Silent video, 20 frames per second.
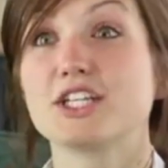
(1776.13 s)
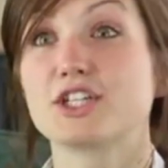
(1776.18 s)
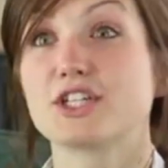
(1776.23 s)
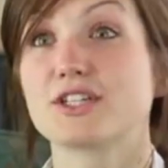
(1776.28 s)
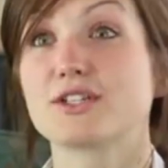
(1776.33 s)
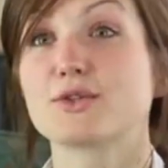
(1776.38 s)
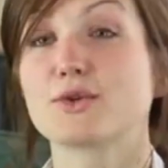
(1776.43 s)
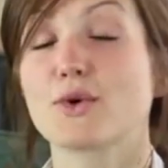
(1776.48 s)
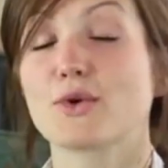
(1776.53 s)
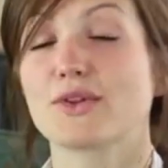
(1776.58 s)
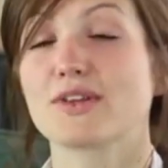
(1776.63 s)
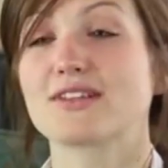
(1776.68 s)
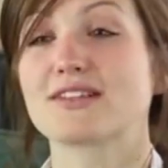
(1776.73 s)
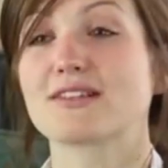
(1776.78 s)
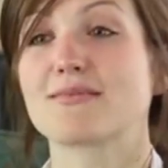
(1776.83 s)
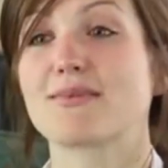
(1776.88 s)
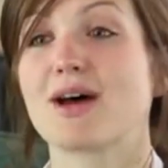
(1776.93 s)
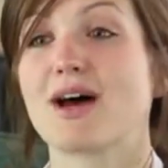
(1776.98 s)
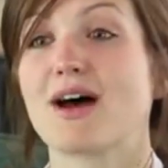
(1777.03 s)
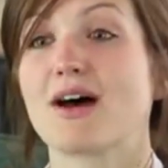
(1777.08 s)
She had told us
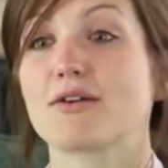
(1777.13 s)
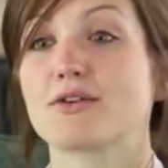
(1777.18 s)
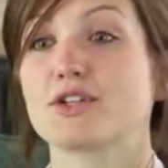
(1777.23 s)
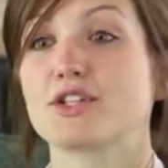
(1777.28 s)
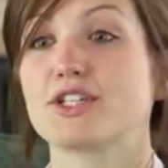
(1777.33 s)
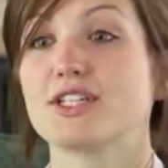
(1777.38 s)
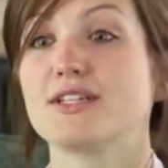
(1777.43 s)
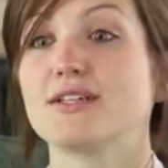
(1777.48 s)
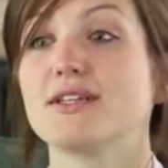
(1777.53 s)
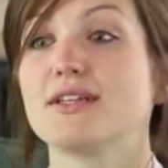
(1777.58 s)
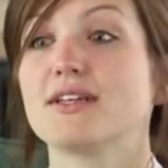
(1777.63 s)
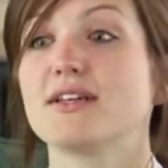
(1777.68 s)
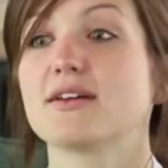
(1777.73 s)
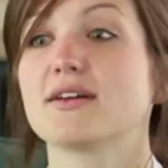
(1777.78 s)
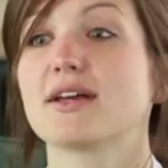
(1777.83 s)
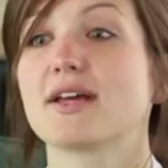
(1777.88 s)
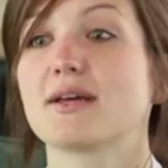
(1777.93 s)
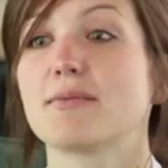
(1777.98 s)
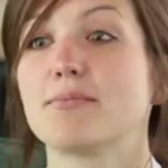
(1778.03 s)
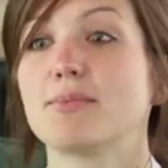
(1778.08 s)
about how she'd
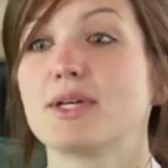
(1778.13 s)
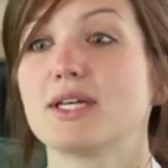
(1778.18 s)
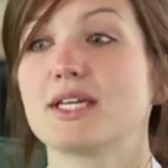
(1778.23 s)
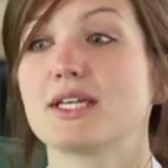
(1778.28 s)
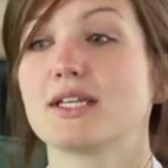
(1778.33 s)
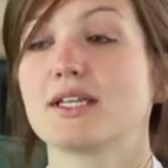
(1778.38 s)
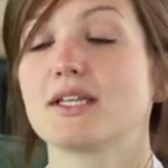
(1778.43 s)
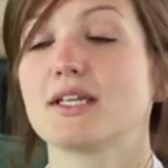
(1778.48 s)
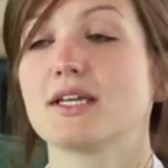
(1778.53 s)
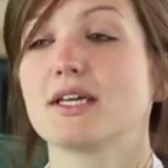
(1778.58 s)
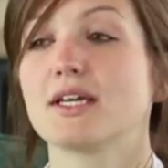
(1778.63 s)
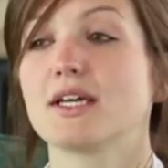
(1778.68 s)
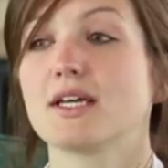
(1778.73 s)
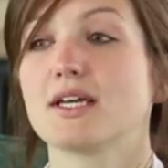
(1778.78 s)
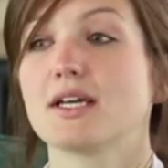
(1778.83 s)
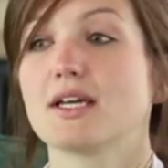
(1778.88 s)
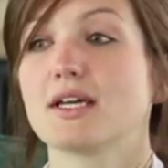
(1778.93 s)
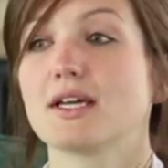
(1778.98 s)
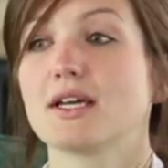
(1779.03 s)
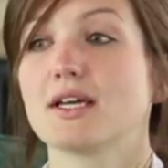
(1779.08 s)
had
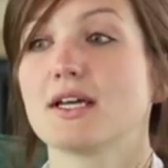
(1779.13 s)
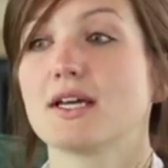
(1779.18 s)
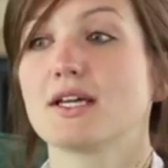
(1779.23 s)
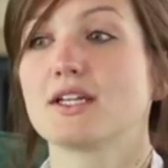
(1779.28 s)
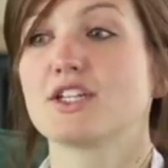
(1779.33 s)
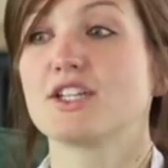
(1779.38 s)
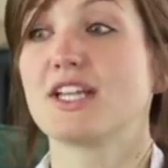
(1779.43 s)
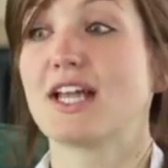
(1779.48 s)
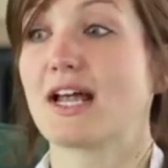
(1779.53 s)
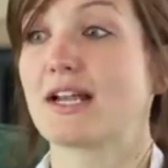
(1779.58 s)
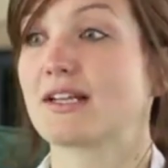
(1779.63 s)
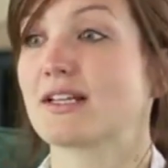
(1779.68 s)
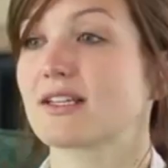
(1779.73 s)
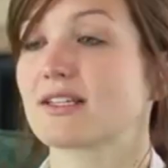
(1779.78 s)
an